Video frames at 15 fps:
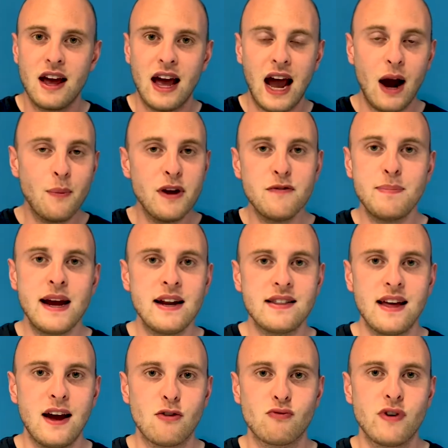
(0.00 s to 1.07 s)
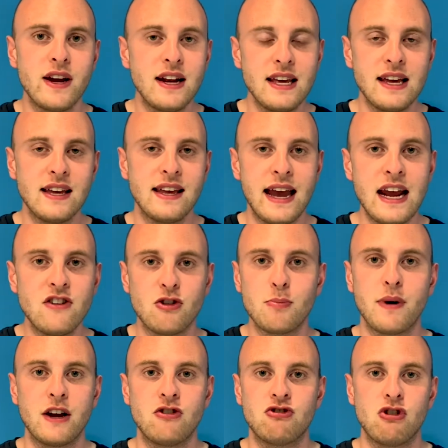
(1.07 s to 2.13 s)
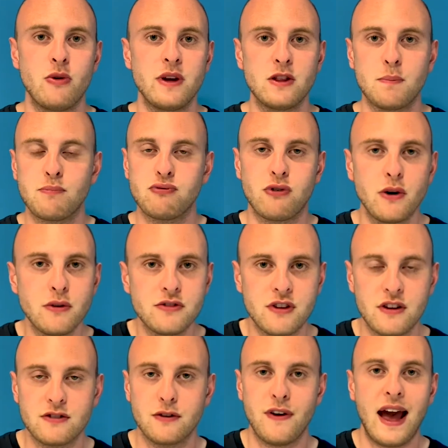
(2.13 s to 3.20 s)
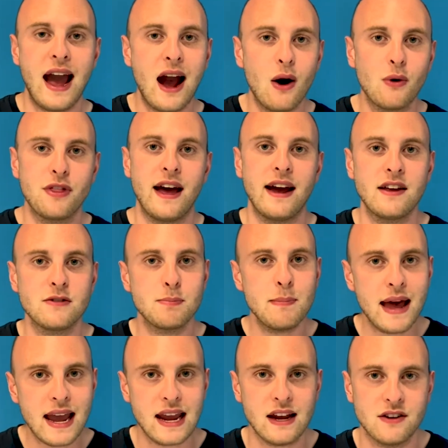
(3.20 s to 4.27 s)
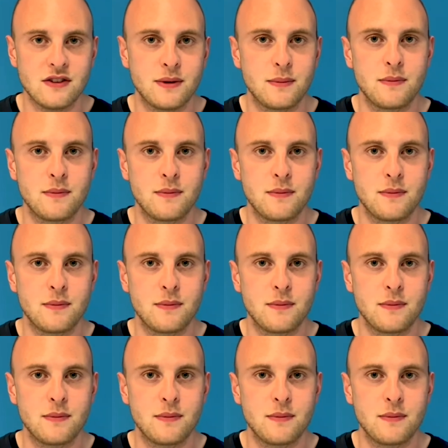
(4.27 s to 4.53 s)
and we've made that really engaging by showing the process of how that is made.